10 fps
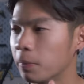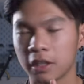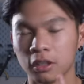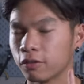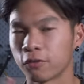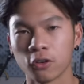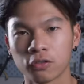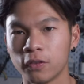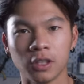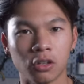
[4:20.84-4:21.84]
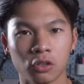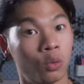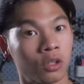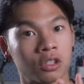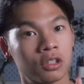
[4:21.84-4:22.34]
making their first videos,
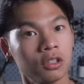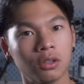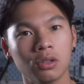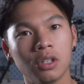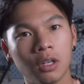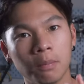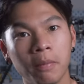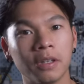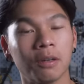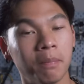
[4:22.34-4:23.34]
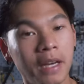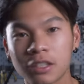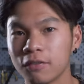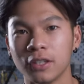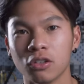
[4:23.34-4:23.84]
who are still making
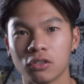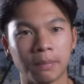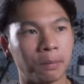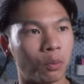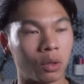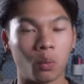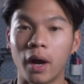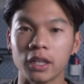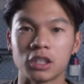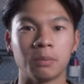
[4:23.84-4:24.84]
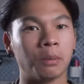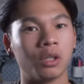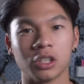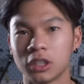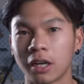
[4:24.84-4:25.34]
amazing videos that people wanna watch, people
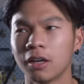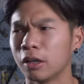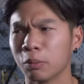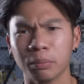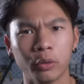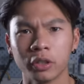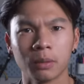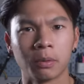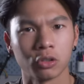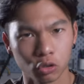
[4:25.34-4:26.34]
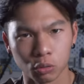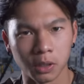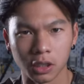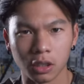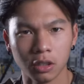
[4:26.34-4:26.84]
wanna share, and are blowing up on social
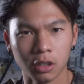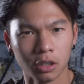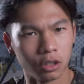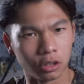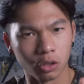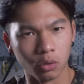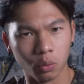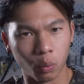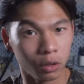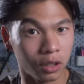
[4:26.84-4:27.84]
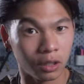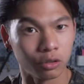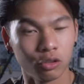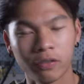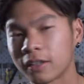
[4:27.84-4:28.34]
media. So what are the
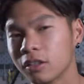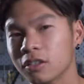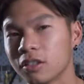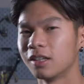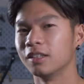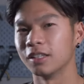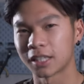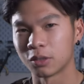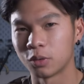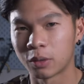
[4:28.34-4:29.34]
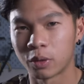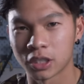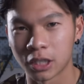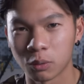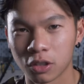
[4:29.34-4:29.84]
other two factors? The second one I wanna
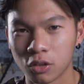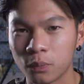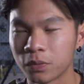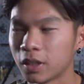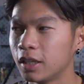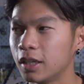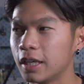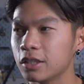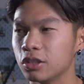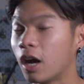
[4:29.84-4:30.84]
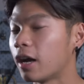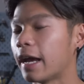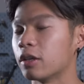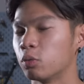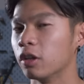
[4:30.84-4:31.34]
share with you is
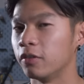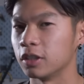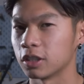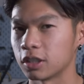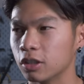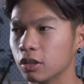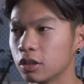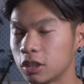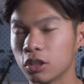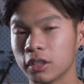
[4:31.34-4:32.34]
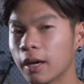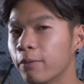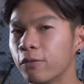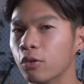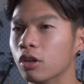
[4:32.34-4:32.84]
not as relevant to skill. Skill is
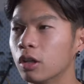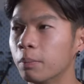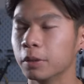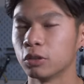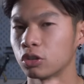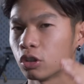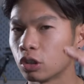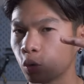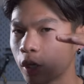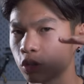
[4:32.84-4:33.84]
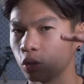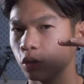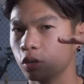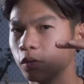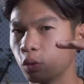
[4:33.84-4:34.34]
helpful, but there's a certain
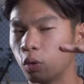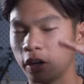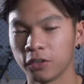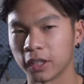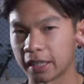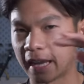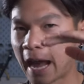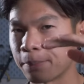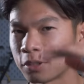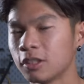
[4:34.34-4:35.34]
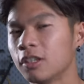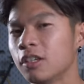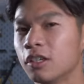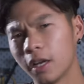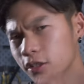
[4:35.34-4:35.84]
threshold where I feel like it caps.
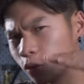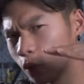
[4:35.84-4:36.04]
And so